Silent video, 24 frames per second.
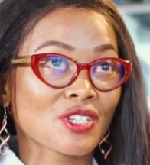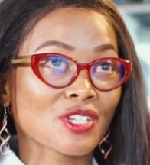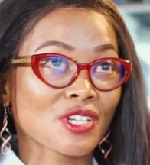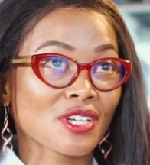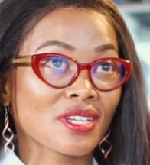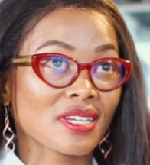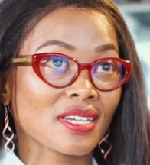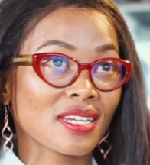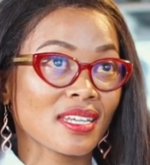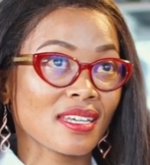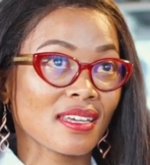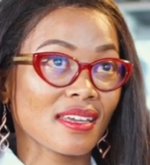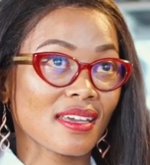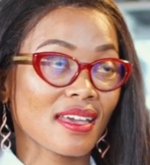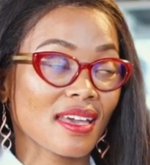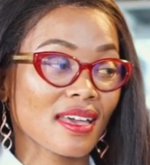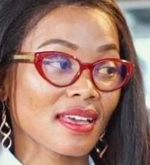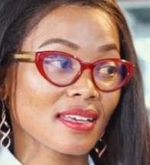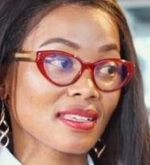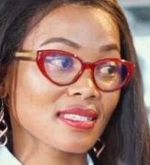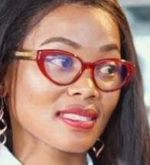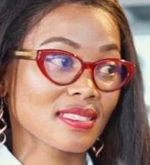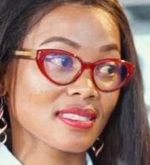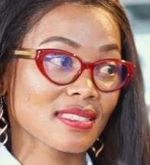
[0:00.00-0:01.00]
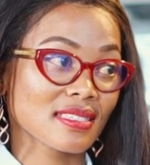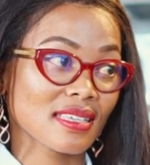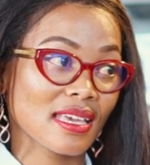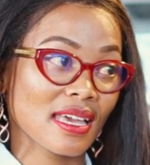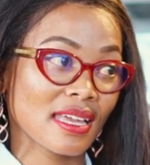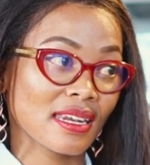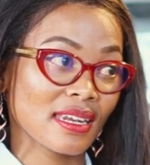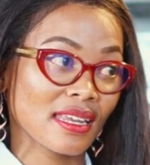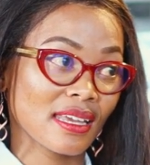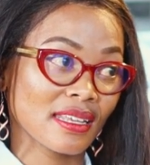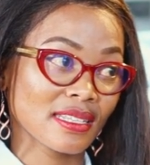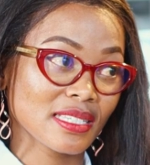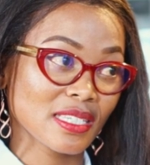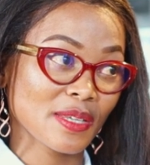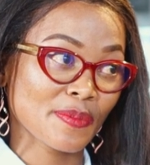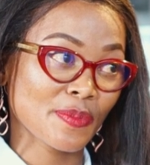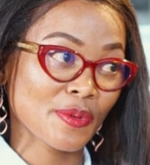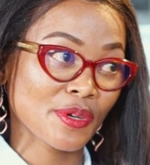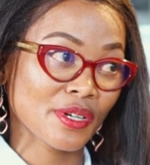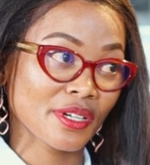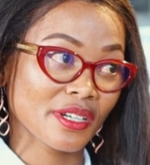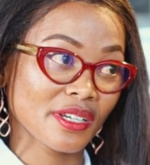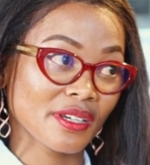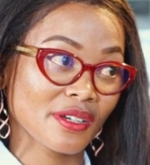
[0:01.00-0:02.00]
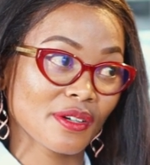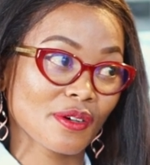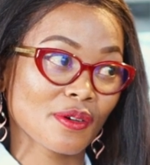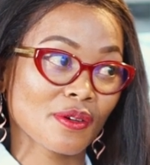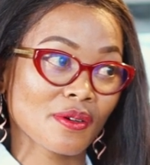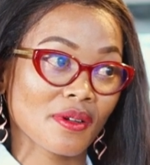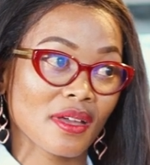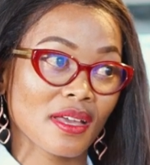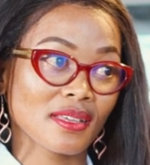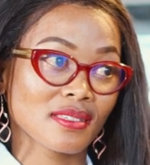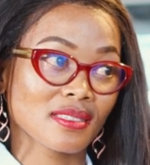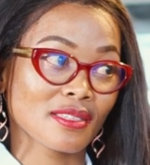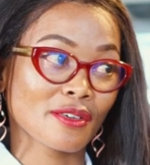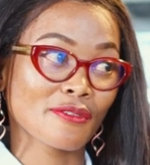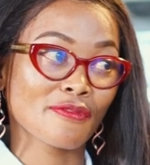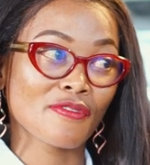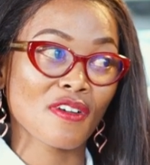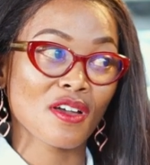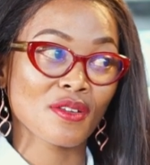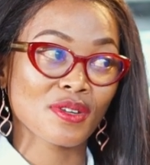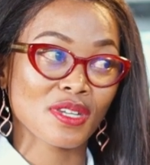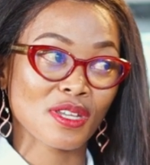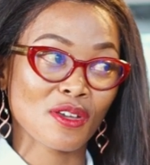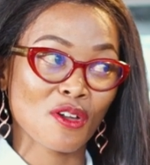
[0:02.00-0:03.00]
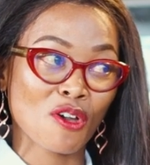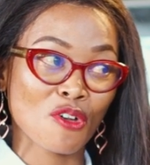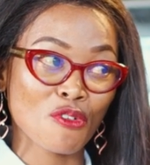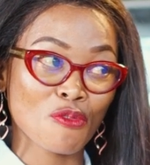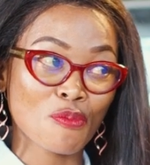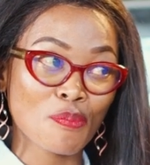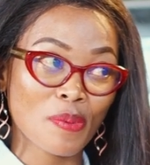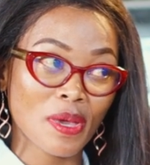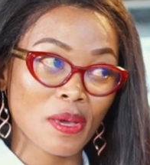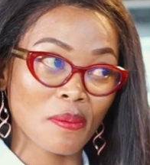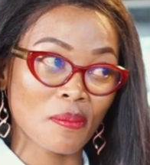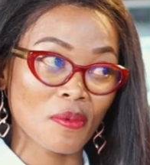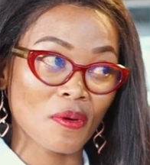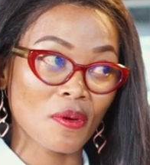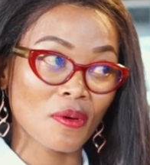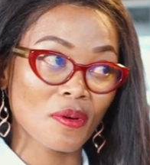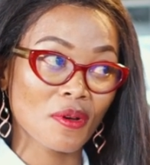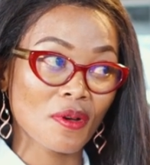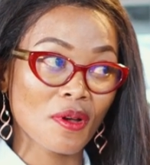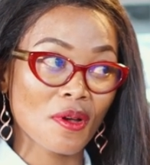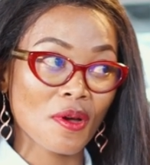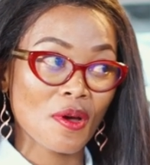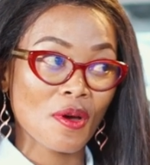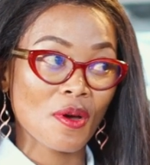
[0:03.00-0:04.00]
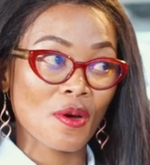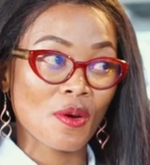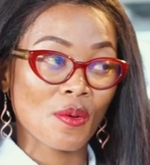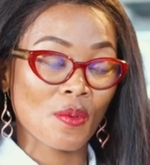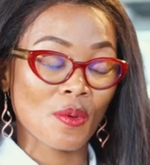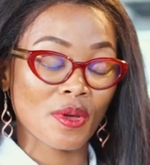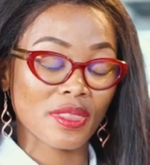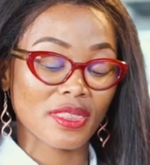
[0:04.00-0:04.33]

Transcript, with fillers: journey as an entrepreneur or as the founder of Pemo mm.